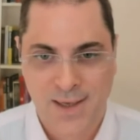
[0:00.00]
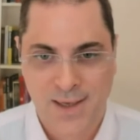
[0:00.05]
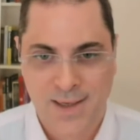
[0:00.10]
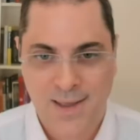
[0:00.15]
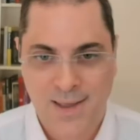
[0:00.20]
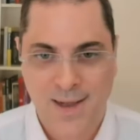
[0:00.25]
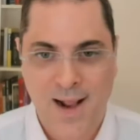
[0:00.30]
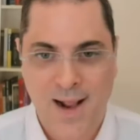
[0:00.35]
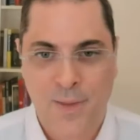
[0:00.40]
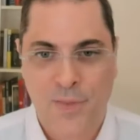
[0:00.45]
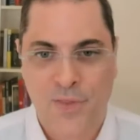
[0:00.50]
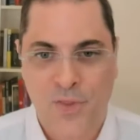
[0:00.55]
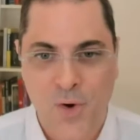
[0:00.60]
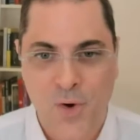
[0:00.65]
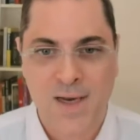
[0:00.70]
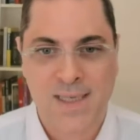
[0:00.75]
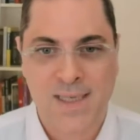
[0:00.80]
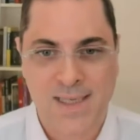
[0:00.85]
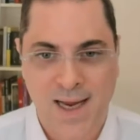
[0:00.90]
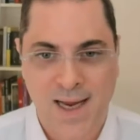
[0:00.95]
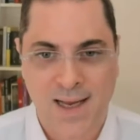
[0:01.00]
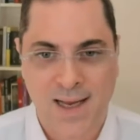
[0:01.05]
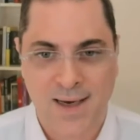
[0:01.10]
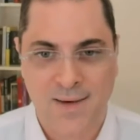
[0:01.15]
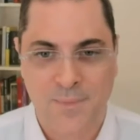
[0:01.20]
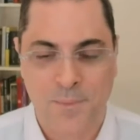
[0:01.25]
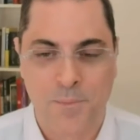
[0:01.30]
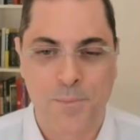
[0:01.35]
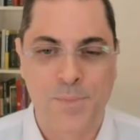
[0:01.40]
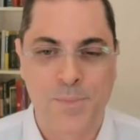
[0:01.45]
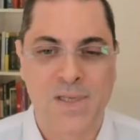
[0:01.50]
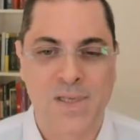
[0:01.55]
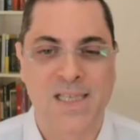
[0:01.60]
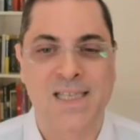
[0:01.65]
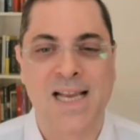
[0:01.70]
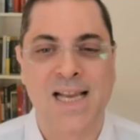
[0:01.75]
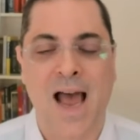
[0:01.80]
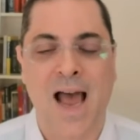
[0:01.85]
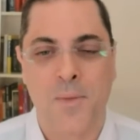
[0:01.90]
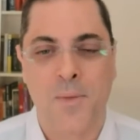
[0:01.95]
You get 30 second
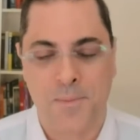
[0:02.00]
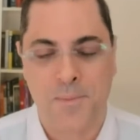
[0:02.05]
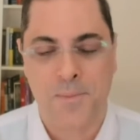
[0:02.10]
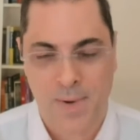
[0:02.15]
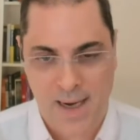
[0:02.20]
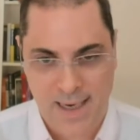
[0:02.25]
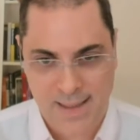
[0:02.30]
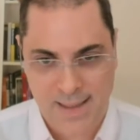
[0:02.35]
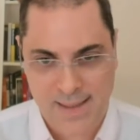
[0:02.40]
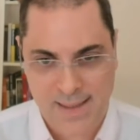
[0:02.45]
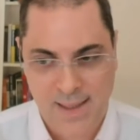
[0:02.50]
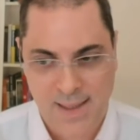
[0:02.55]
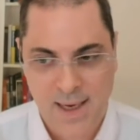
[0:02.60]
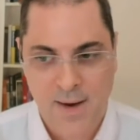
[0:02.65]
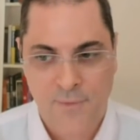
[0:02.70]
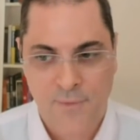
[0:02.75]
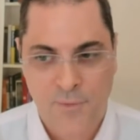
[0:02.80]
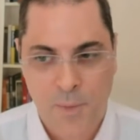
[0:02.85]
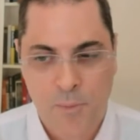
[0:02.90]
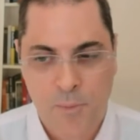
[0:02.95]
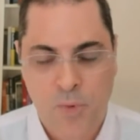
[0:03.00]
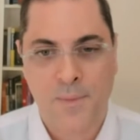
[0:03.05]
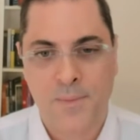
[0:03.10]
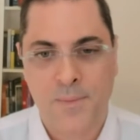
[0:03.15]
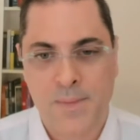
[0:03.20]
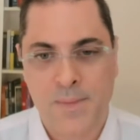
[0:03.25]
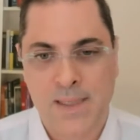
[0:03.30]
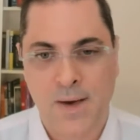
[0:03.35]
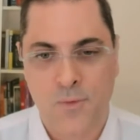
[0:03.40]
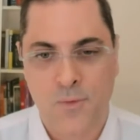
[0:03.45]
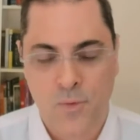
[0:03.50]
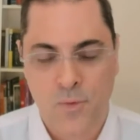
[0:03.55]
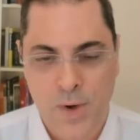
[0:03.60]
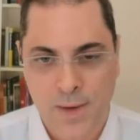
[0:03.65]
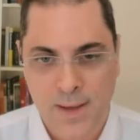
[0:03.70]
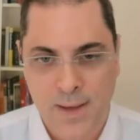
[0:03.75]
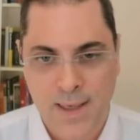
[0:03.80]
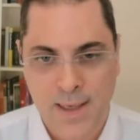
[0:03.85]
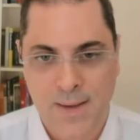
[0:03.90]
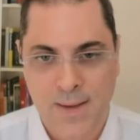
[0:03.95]
sound bites for problems that
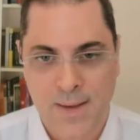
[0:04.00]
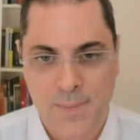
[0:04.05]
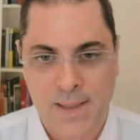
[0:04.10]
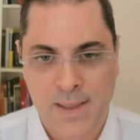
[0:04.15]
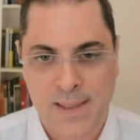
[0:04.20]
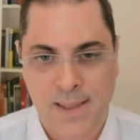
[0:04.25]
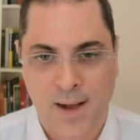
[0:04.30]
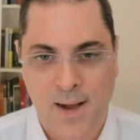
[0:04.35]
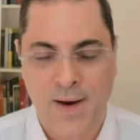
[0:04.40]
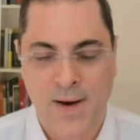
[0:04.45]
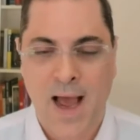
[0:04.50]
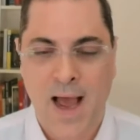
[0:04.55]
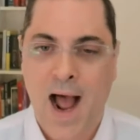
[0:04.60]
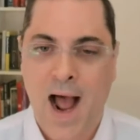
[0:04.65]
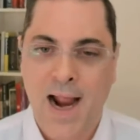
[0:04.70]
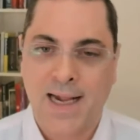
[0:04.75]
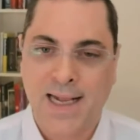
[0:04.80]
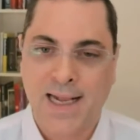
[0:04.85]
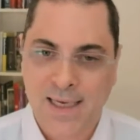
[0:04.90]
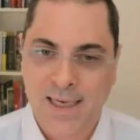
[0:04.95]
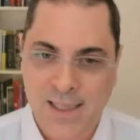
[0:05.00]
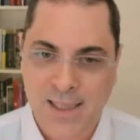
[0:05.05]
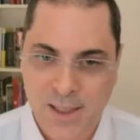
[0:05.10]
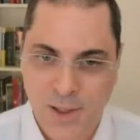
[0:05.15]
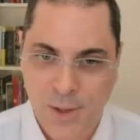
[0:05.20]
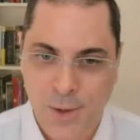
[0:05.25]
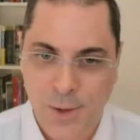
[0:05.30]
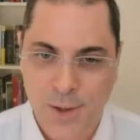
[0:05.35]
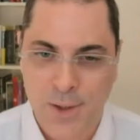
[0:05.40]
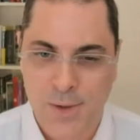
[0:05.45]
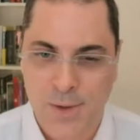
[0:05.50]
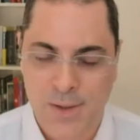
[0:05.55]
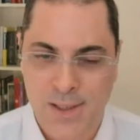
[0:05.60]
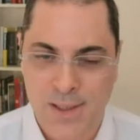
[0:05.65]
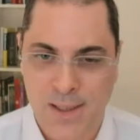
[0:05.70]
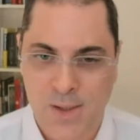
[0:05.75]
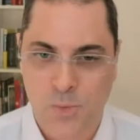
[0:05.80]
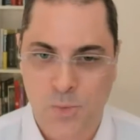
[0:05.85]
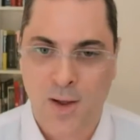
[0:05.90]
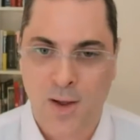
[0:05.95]
really need to be solved. I guess the good news
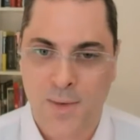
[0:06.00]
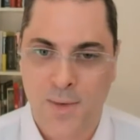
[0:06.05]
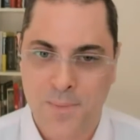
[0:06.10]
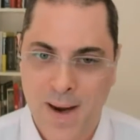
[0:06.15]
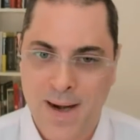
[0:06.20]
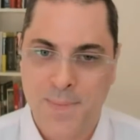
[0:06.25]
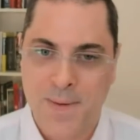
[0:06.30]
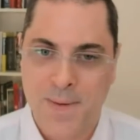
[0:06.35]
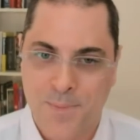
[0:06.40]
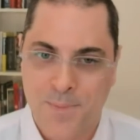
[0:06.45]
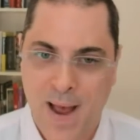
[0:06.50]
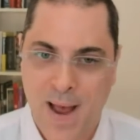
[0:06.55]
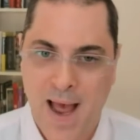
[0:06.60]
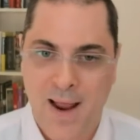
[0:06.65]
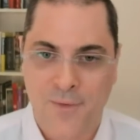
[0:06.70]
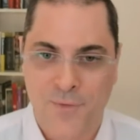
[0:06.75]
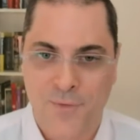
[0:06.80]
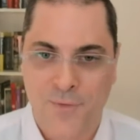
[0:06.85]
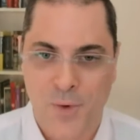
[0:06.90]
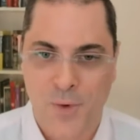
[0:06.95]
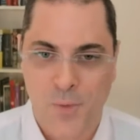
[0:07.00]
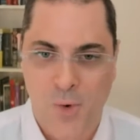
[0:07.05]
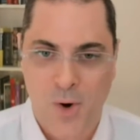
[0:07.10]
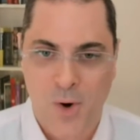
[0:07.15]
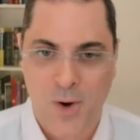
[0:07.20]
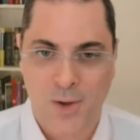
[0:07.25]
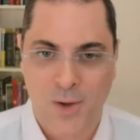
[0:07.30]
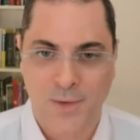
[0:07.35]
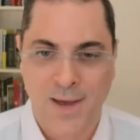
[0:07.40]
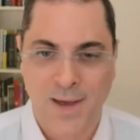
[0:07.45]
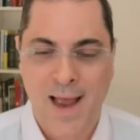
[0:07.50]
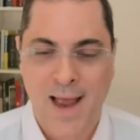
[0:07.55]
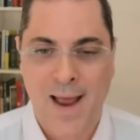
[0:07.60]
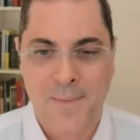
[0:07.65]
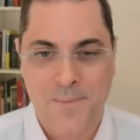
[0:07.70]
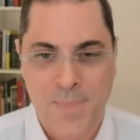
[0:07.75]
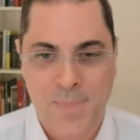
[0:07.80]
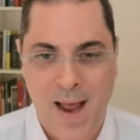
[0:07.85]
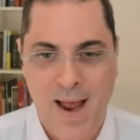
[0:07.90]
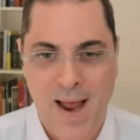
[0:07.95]
is while it may be bad for the world
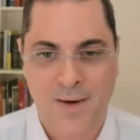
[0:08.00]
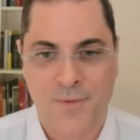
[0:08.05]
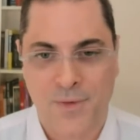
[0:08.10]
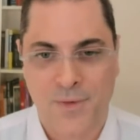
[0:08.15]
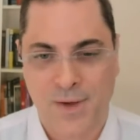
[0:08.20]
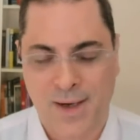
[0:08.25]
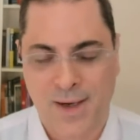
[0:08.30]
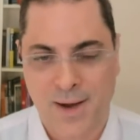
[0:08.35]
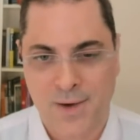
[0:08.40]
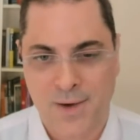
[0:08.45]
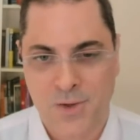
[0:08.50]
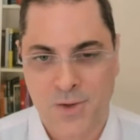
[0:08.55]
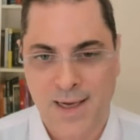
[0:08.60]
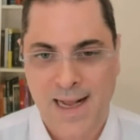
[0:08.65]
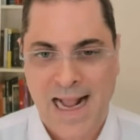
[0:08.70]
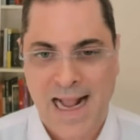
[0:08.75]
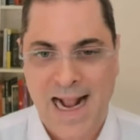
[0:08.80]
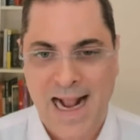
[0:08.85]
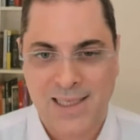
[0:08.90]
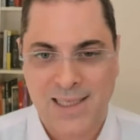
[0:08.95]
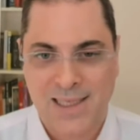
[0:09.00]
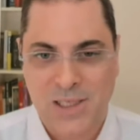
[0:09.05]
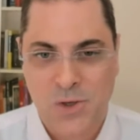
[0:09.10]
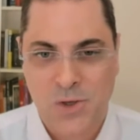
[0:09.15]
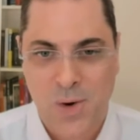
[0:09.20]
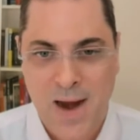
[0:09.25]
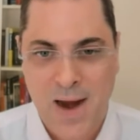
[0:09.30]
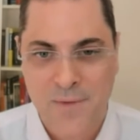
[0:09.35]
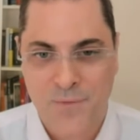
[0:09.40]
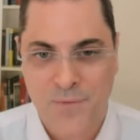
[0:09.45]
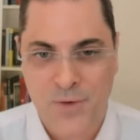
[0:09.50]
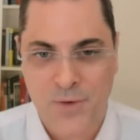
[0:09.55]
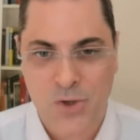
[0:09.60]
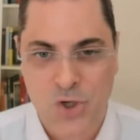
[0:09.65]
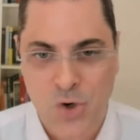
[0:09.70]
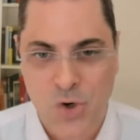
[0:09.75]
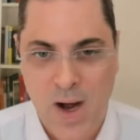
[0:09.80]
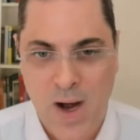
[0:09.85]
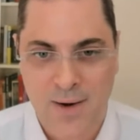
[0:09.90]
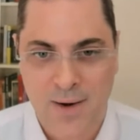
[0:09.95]
and bad for the country, it's great for
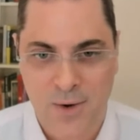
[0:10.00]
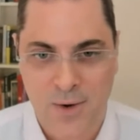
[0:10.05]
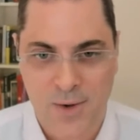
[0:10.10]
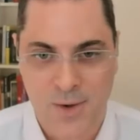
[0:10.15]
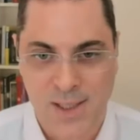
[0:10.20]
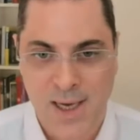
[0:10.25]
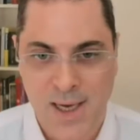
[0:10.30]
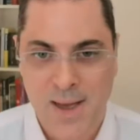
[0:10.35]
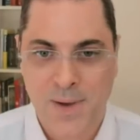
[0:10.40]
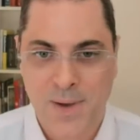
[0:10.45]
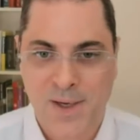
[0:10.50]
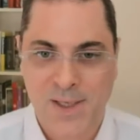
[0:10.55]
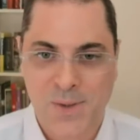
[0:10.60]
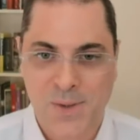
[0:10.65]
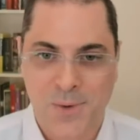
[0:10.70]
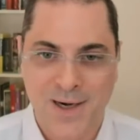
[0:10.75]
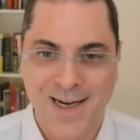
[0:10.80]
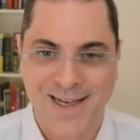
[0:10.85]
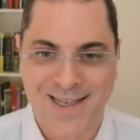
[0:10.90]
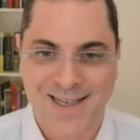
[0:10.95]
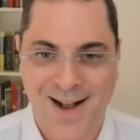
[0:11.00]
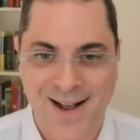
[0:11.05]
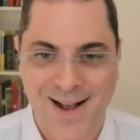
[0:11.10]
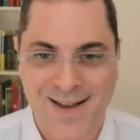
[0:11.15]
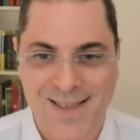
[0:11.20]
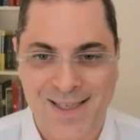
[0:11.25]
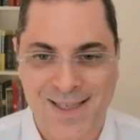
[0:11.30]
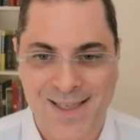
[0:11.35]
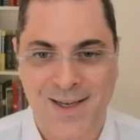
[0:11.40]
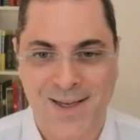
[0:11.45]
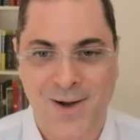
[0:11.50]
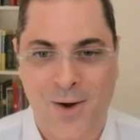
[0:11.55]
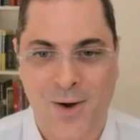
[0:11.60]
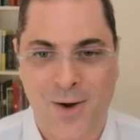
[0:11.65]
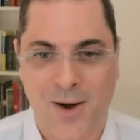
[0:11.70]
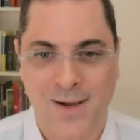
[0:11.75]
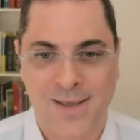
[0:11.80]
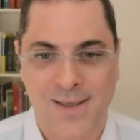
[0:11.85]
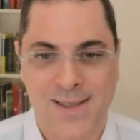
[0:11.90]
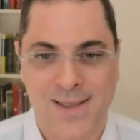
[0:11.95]
traders because what it does is it
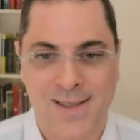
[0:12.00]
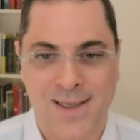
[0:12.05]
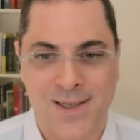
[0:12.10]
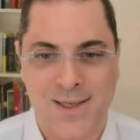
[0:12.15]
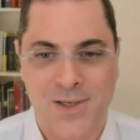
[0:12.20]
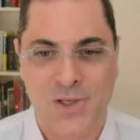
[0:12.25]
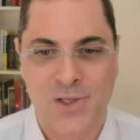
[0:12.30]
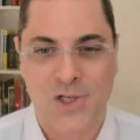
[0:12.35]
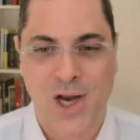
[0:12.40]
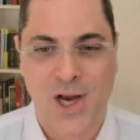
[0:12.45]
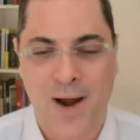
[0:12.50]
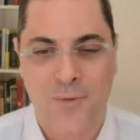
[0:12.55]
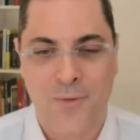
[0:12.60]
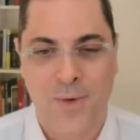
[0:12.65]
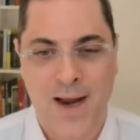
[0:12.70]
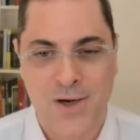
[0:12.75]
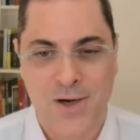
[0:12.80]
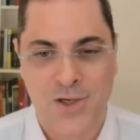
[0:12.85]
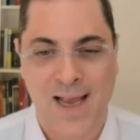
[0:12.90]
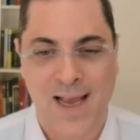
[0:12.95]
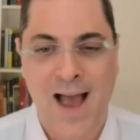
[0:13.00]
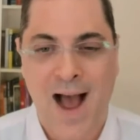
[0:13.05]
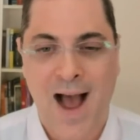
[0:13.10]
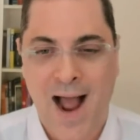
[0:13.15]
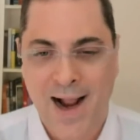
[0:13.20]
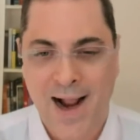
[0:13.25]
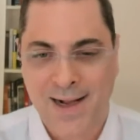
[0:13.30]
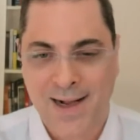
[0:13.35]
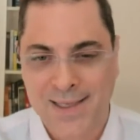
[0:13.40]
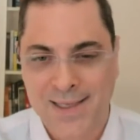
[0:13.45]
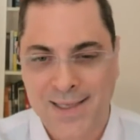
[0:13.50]
causes these gyrations. I